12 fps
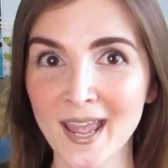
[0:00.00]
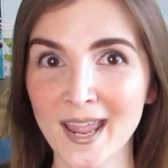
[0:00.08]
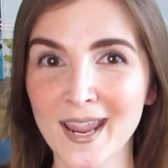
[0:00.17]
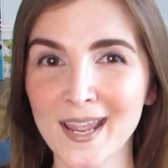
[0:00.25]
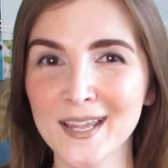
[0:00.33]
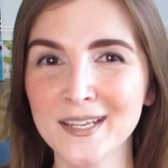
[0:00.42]

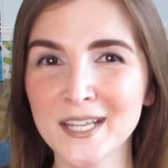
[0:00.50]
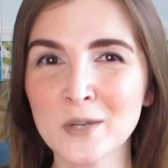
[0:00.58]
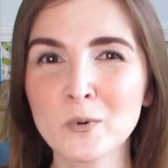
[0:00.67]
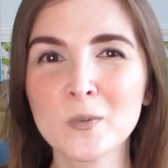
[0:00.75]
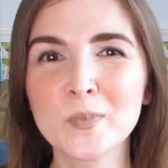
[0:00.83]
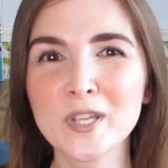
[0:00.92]
and it
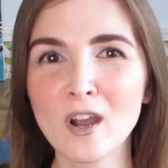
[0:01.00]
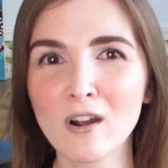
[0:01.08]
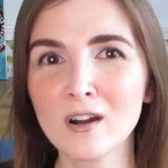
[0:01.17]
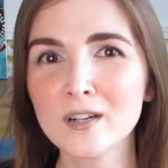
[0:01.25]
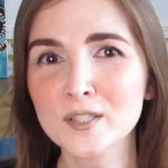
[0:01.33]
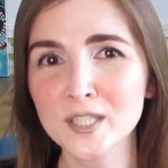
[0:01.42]
would be
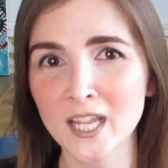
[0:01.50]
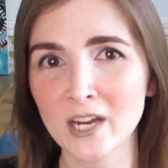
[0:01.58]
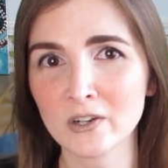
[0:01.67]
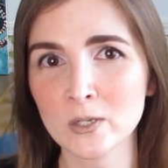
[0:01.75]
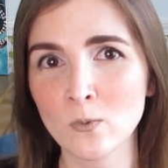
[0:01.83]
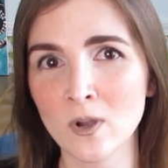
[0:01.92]
hard to
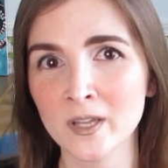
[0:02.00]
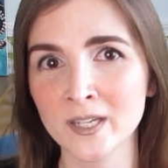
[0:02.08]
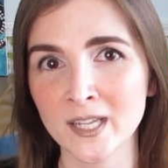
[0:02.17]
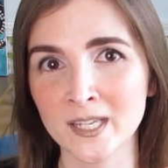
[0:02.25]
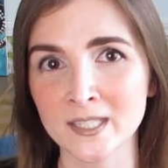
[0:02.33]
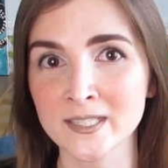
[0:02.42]
carry one
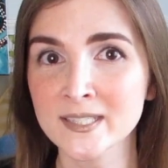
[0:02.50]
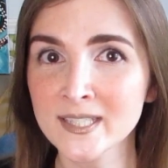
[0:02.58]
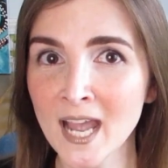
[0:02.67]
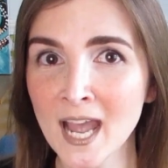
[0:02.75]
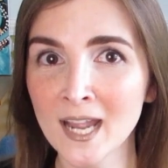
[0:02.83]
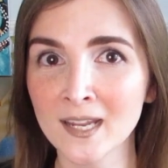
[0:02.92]
in a
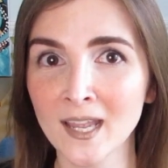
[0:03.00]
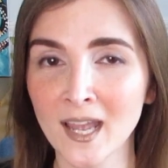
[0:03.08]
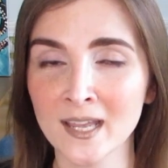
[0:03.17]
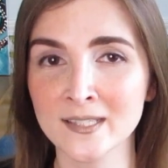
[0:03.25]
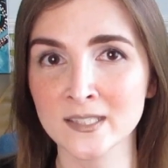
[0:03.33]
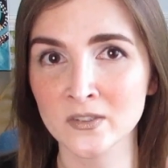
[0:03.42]
sack,
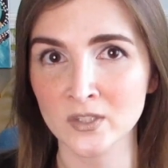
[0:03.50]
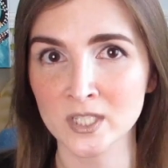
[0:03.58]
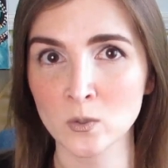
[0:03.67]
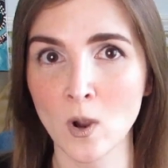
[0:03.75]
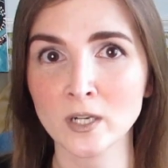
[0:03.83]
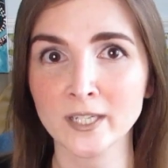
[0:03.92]
as the
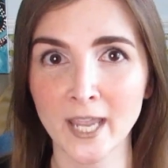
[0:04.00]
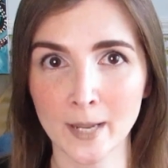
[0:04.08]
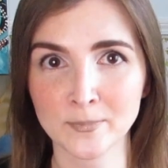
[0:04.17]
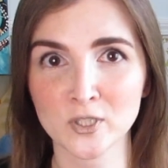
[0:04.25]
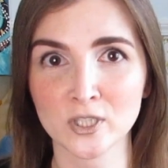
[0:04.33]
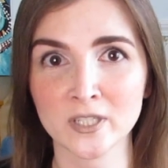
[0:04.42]
squonk
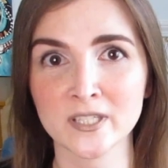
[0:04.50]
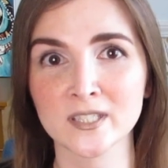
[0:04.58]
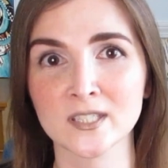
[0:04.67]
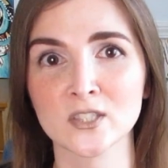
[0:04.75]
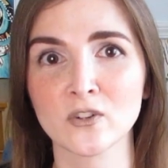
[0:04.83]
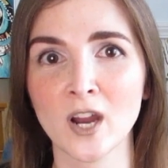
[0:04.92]
capture is
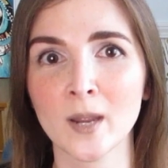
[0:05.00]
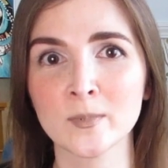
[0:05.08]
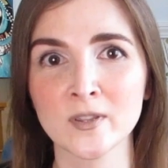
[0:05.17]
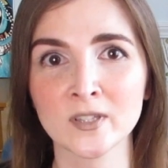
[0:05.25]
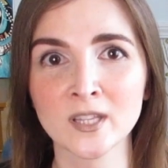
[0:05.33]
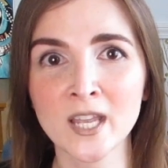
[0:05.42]
described
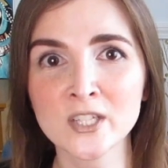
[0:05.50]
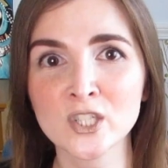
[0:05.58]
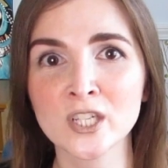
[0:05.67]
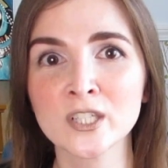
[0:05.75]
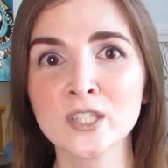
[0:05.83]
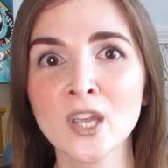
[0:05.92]
in the
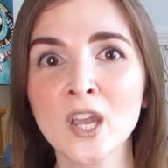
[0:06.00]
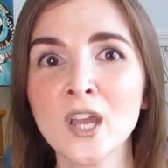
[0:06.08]
legend.